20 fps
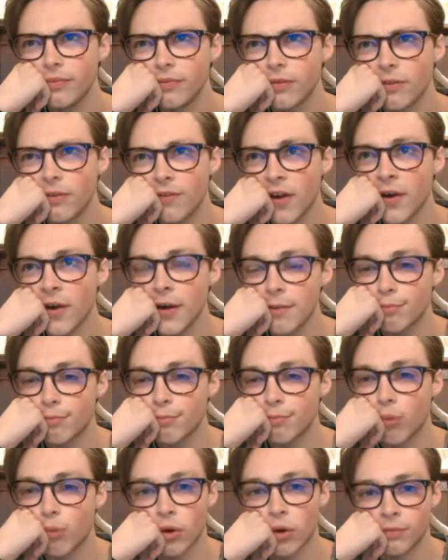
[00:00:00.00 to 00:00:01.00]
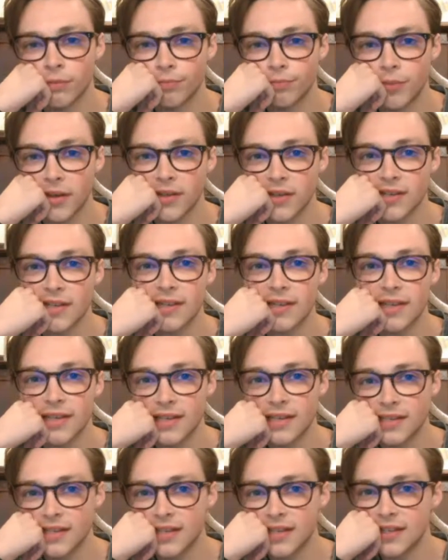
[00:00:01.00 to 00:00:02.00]
very important, because I
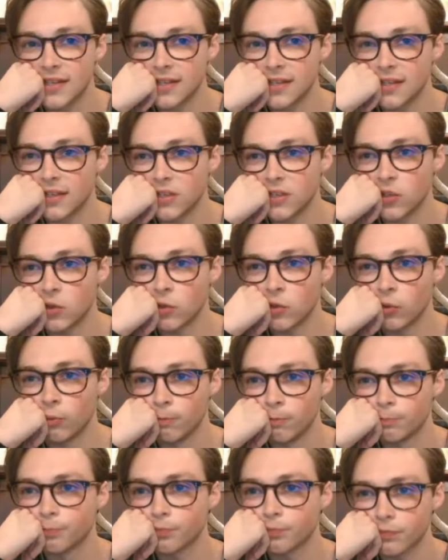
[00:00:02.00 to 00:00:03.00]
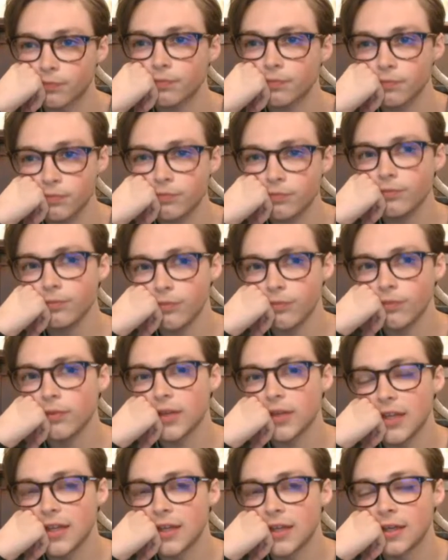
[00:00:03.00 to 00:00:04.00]
think it's easy to
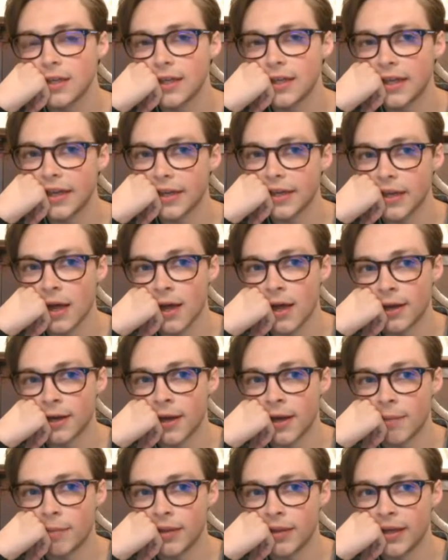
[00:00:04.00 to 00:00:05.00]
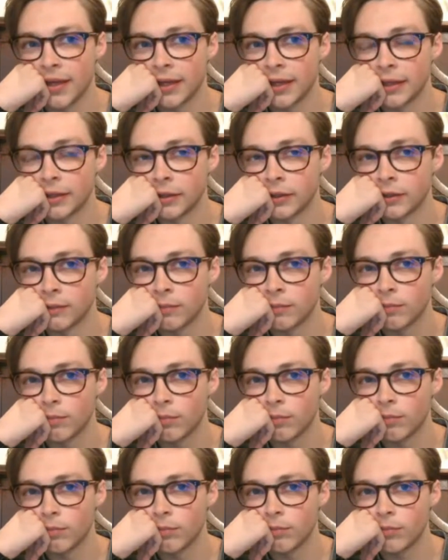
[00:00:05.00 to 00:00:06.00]
get caught up in,
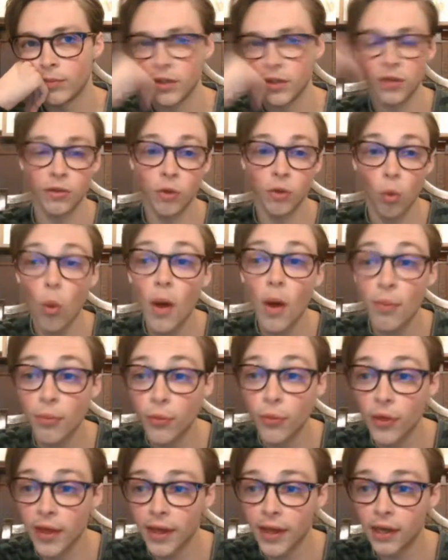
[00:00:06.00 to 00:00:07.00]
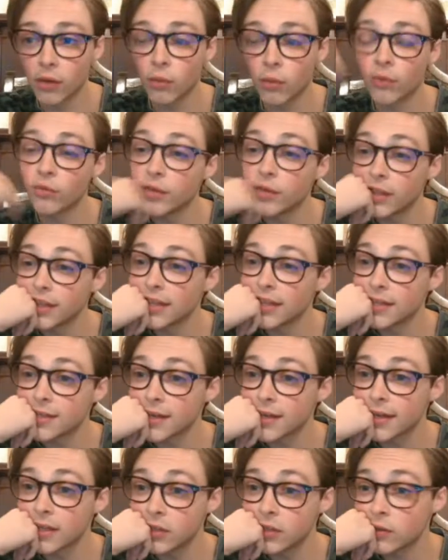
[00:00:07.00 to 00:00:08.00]
the one thing, when really it's
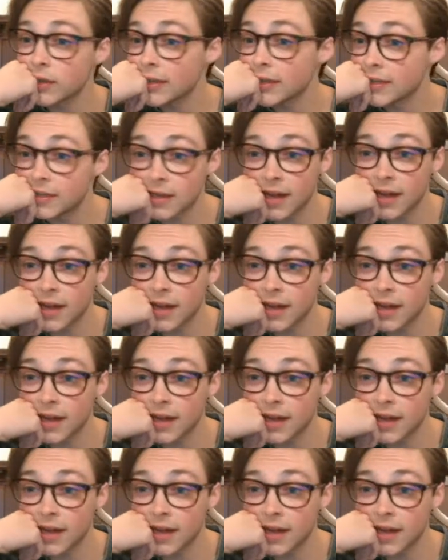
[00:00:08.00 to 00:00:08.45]
like you need to